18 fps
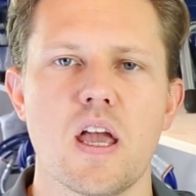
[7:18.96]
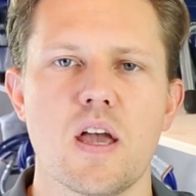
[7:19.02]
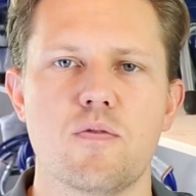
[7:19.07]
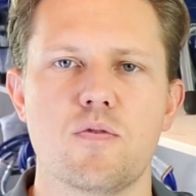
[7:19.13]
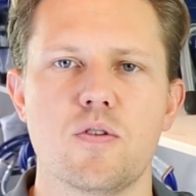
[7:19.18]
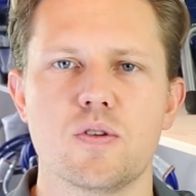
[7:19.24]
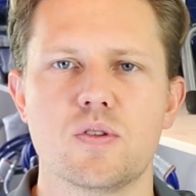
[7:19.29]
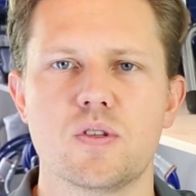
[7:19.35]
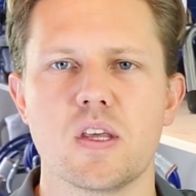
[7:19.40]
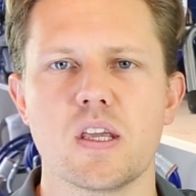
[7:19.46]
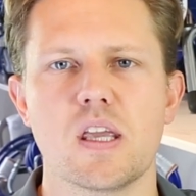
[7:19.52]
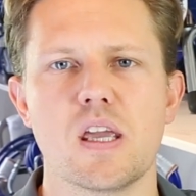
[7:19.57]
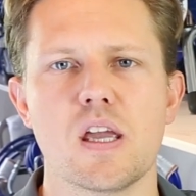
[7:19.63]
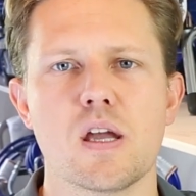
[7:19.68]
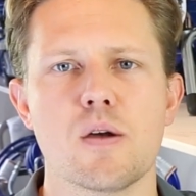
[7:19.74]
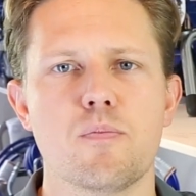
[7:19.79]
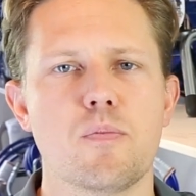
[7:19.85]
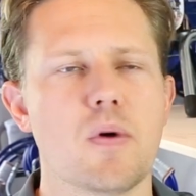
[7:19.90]
If you're
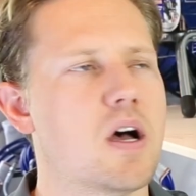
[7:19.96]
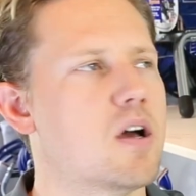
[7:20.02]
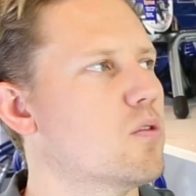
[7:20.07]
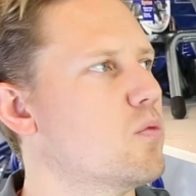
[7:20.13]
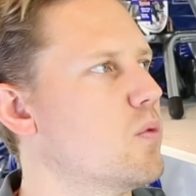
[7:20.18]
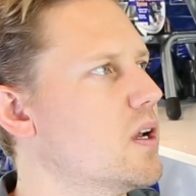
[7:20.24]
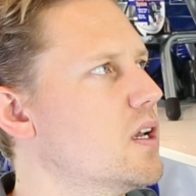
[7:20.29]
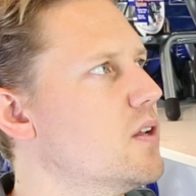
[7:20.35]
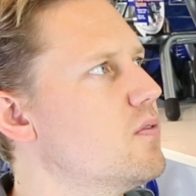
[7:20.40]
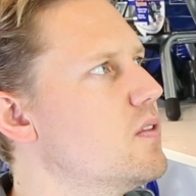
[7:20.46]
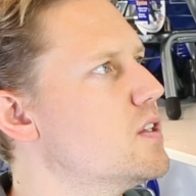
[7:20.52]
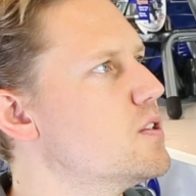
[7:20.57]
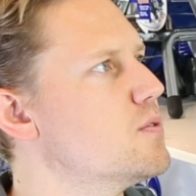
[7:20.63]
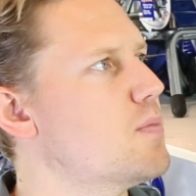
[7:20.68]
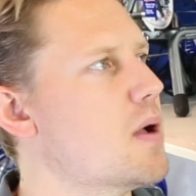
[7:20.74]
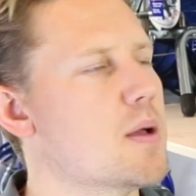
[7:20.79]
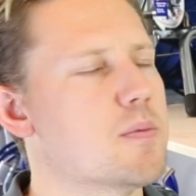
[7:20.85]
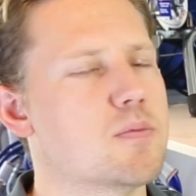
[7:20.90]
thinking about one of
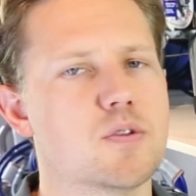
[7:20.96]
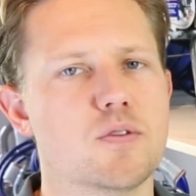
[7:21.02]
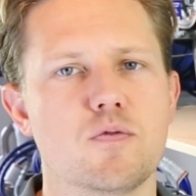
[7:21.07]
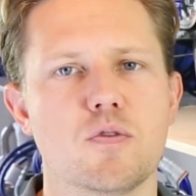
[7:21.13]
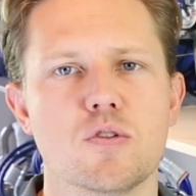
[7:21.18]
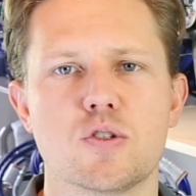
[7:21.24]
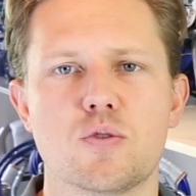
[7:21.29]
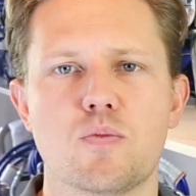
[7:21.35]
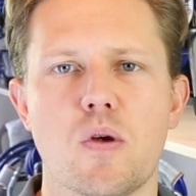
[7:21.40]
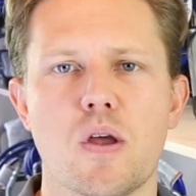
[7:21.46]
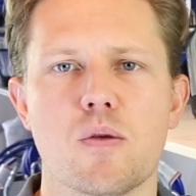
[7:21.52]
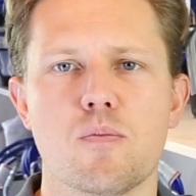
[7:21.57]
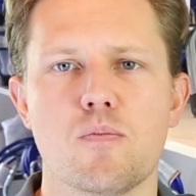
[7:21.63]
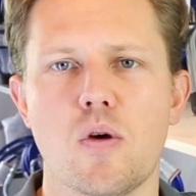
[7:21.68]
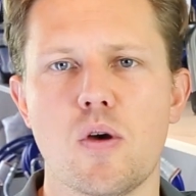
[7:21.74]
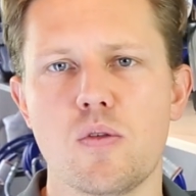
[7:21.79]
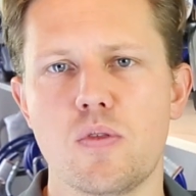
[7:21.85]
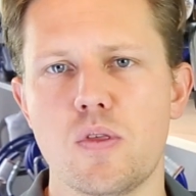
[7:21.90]
these pumps for spraying
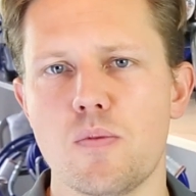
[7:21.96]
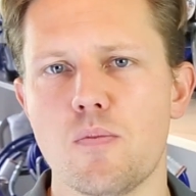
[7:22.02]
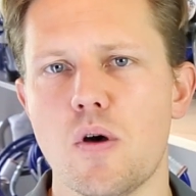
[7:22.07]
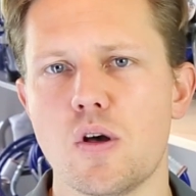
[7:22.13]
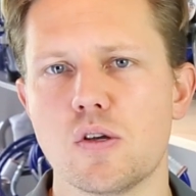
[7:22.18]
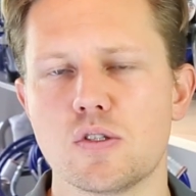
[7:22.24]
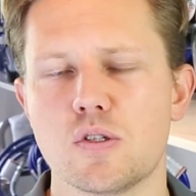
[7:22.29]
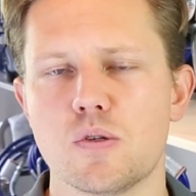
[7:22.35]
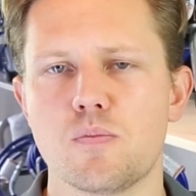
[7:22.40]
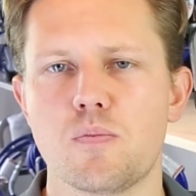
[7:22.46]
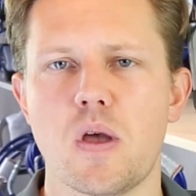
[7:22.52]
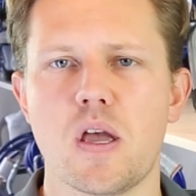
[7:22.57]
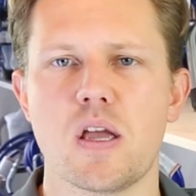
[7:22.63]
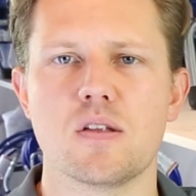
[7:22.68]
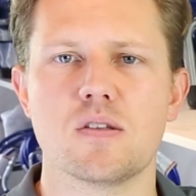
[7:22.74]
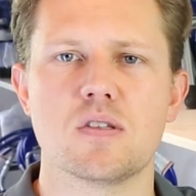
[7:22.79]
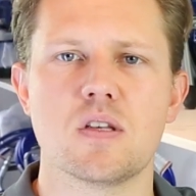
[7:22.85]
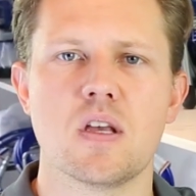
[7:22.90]
both emulsion
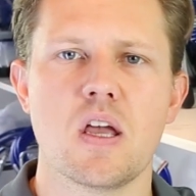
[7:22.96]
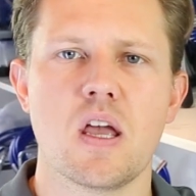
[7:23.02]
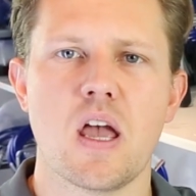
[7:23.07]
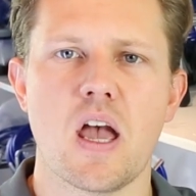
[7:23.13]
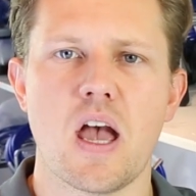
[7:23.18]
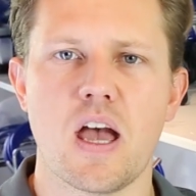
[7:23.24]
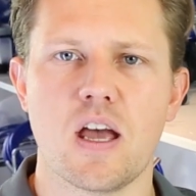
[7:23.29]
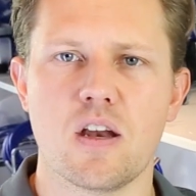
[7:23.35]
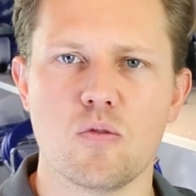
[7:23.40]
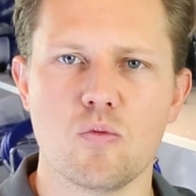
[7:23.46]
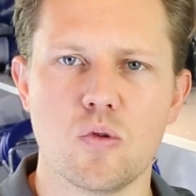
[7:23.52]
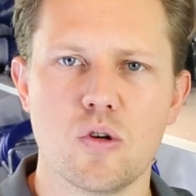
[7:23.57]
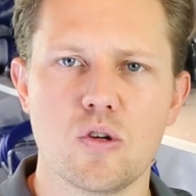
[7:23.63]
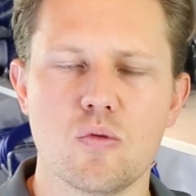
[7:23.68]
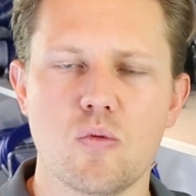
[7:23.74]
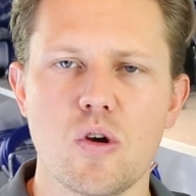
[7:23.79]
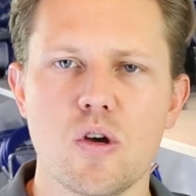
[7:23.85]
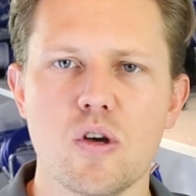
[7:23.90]
paints and
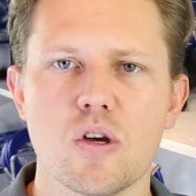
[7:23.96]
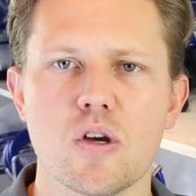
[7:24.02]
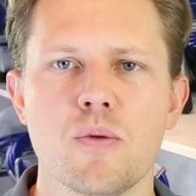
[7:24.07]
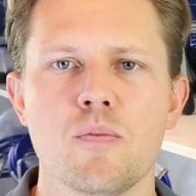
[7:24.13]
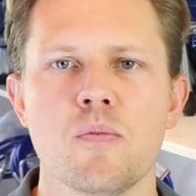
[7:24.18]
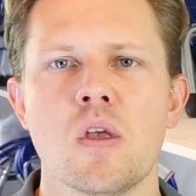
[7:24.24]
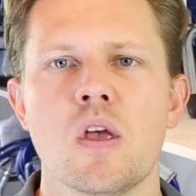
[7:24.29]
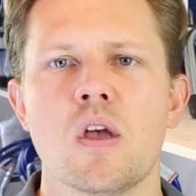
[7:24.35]
woodwork,